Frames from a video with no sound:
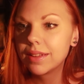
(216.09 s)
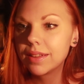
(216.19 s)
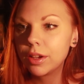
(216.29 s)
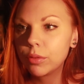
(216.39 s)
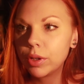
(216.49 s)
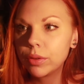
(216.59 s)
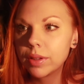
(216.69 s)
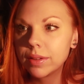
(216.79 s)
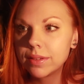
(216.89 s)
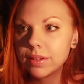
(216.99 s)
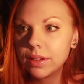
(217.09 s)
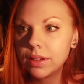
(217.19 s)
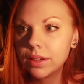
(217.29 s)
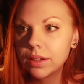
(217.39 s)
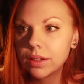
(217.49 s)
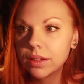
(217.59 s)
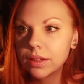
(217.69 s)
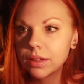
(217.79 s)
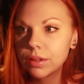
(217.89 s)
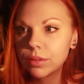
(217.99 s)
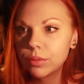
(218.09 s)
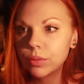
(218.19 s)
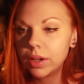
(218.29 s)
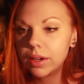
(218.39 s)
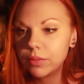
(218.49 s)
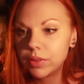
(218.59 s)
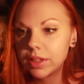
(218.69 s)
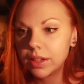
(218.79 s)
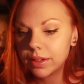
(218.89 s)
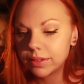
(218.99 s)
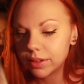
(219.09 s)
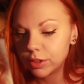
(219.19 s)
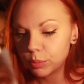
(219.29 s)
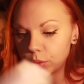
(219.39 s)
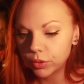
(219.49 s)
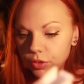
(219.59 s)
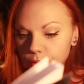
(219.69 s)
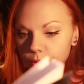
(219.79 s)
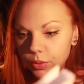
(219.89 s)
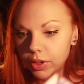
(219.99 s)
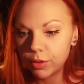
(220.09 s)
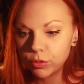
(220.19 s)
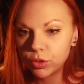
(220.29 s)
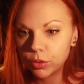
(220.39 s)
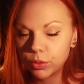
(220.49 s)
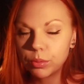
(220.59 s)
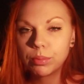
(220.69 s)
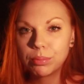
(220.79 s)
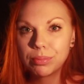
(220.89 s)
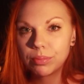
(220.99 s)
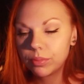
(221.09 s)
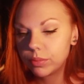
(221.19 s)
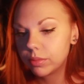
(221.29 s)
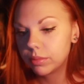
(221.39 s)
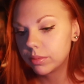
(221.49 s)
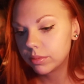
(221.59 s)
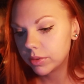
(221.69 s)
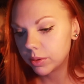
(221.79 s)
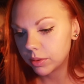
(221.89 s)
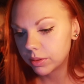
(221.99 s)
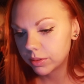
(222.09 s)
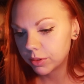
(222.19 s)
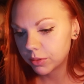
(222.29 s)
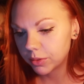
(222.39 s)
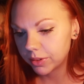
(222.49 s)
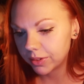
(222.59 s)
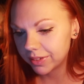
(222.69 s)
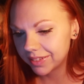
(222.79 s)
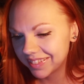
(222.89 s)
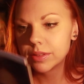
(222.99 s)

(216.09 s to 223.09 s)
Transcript: Like where you can see where everything is in the book so you don't have to, you know, look through it all.